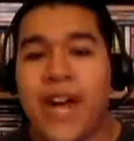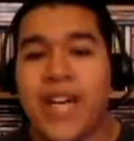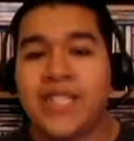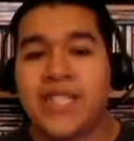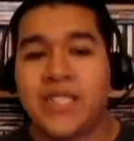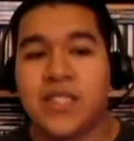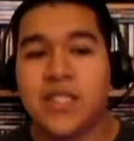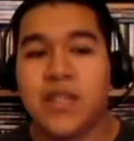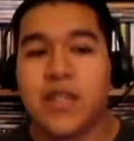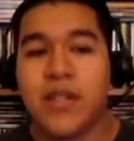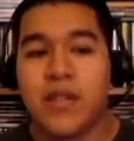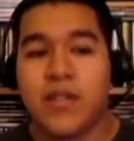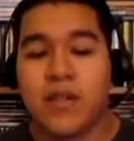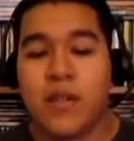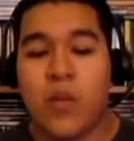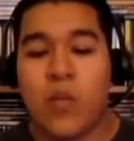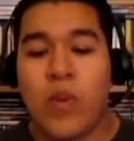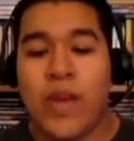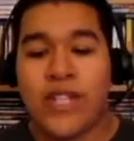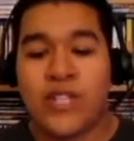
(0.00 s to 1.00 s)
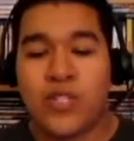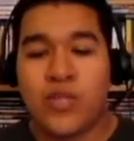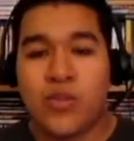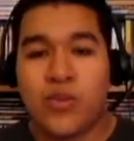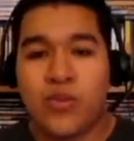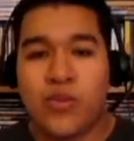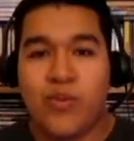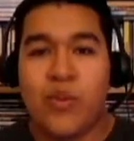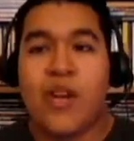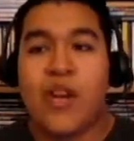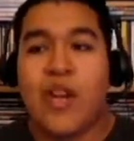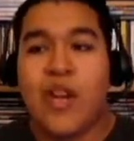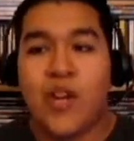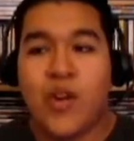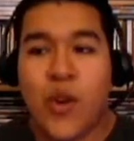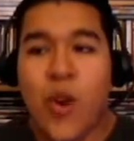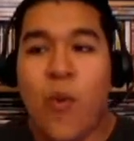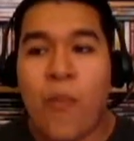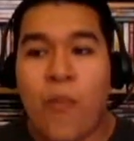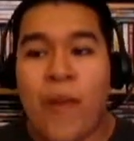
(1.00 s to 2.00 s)
finds a way to
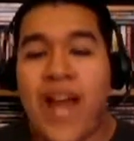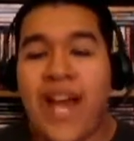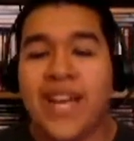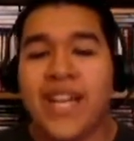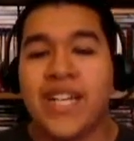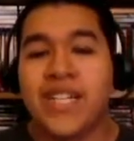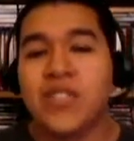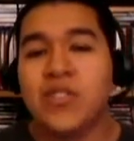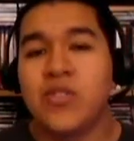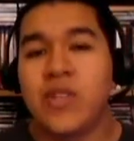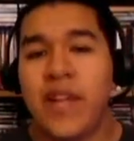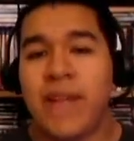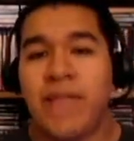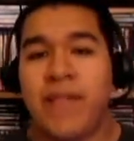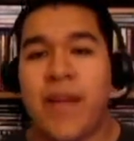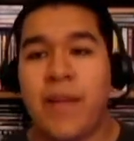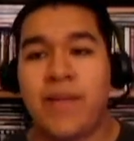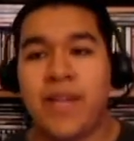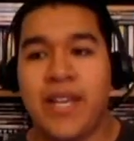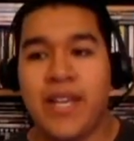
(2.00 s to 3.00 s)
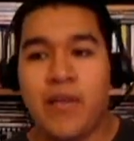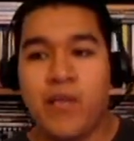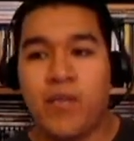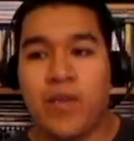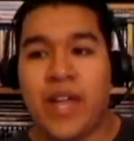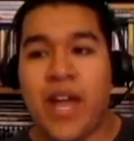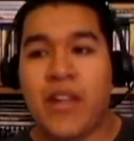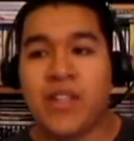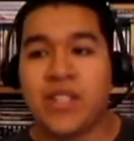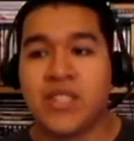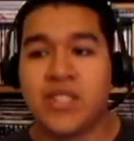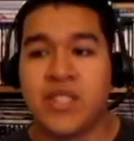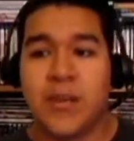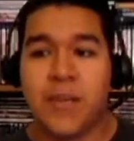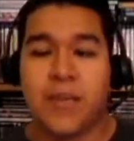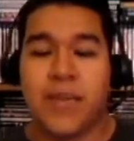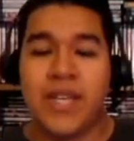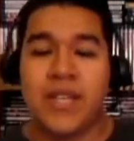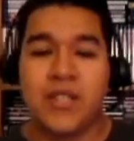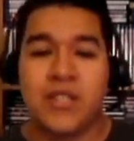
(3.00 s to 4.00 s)
go back into that family, and without the
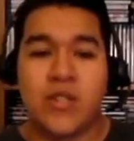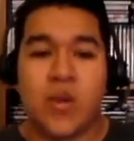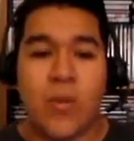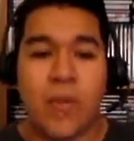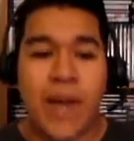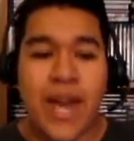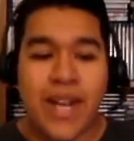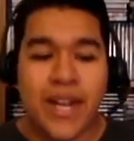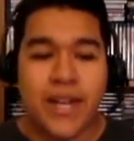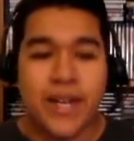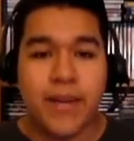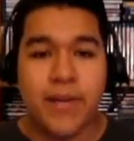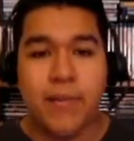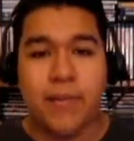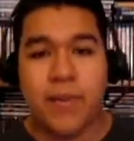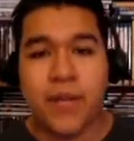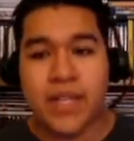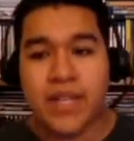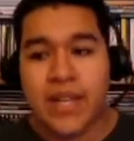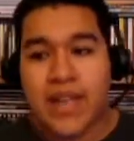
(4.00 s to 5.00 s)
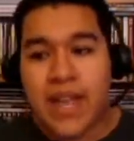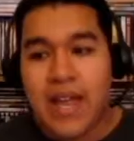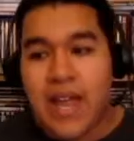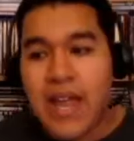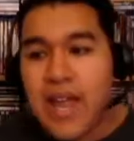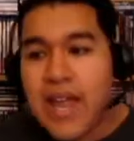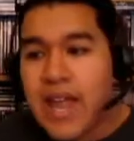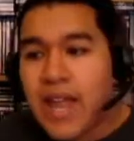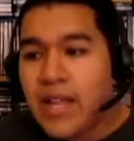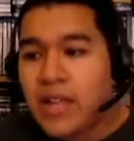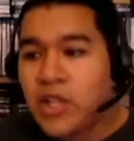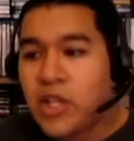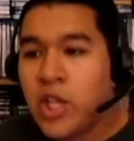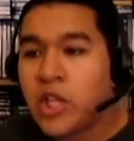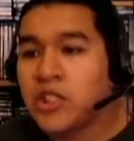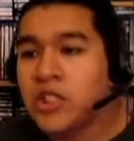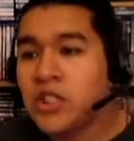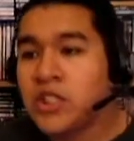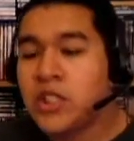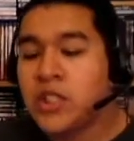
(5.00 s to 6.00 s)
son being so mad at him. But
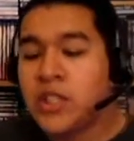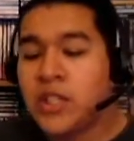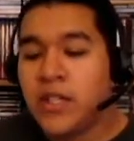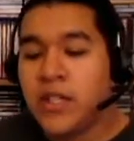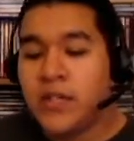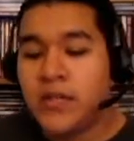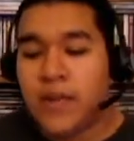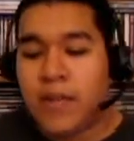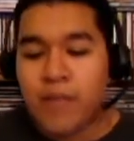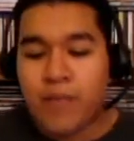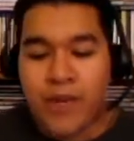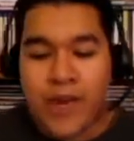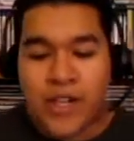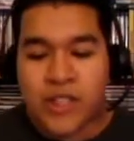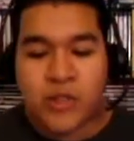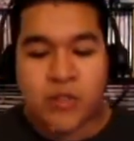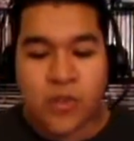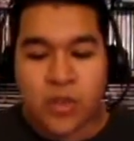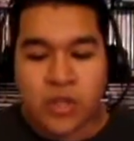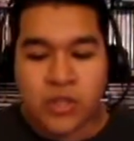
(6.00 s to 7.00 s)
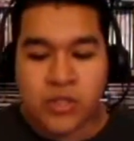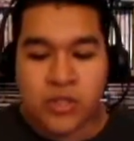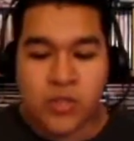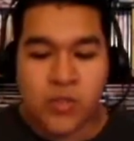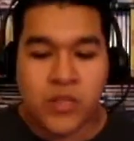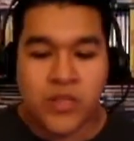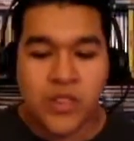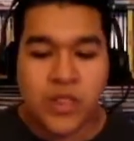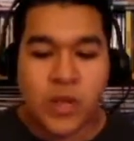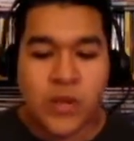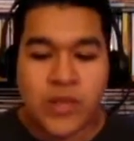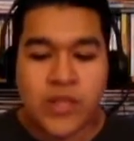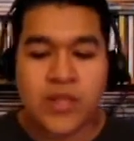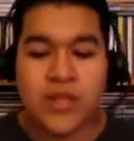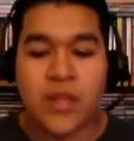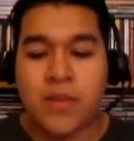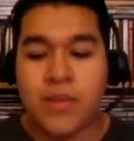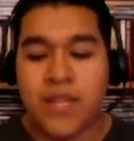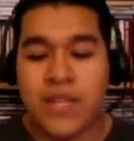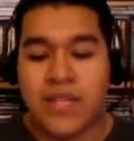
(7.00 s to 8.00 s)
there's, without spoiling too much, there
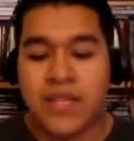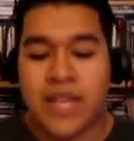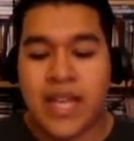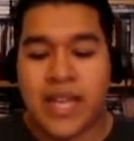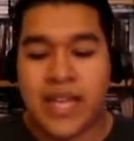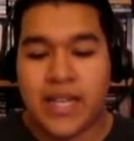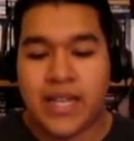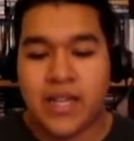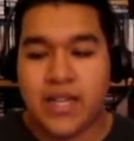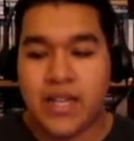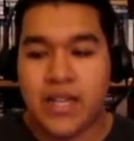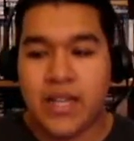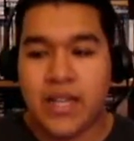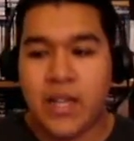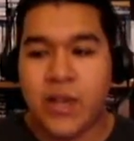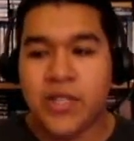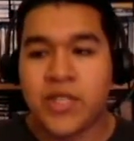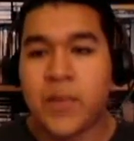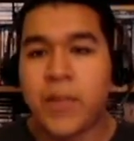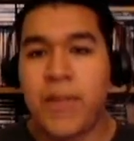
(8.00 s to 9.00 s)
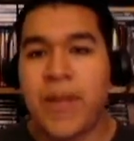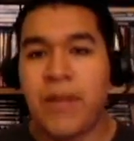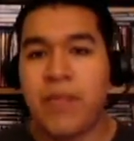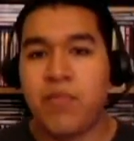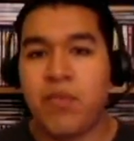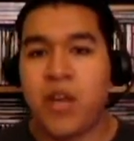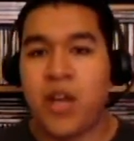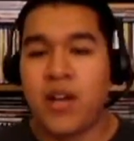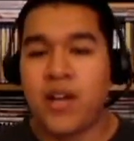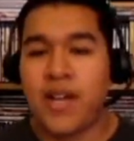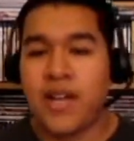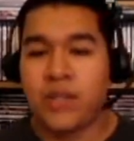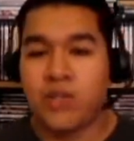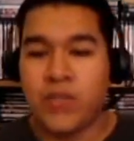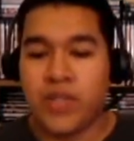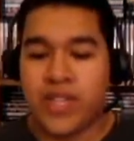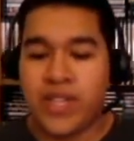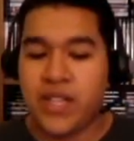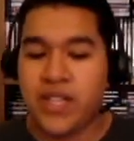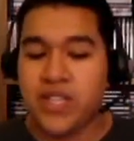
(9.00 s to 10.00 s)
is a main plot line
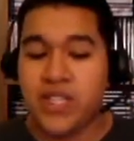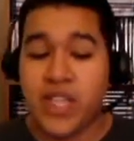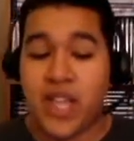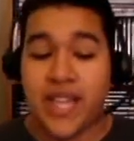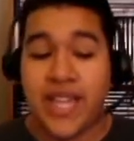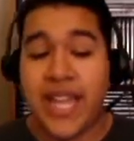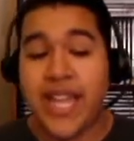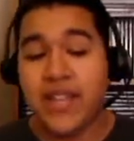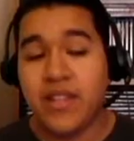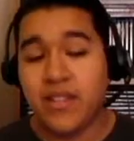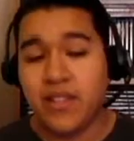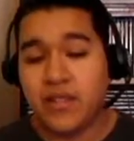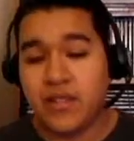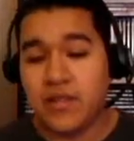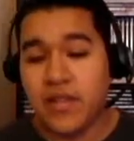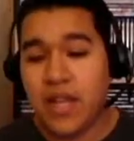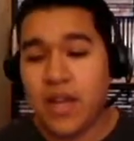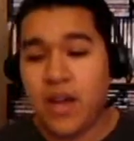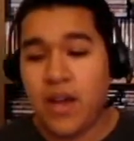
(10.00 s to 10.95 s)
within the son and